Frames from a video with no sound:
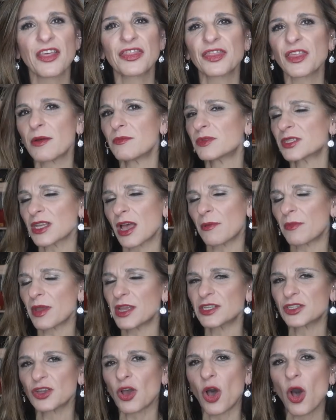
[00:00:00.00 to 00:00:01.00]
A thumbs up
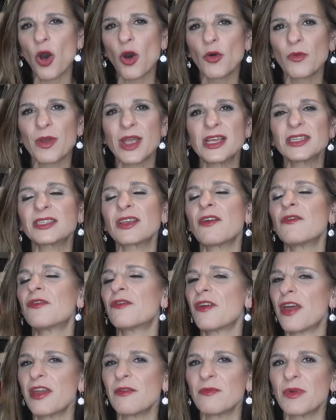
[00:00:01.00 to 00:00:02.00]
is always
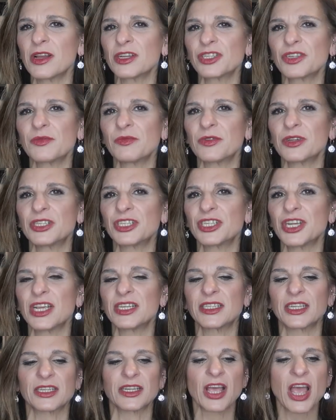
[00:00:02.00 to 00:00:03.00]
very much
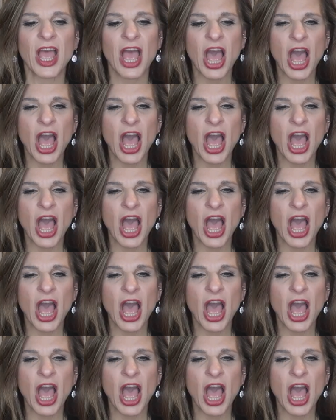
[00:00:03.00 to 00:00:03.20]
appreciated.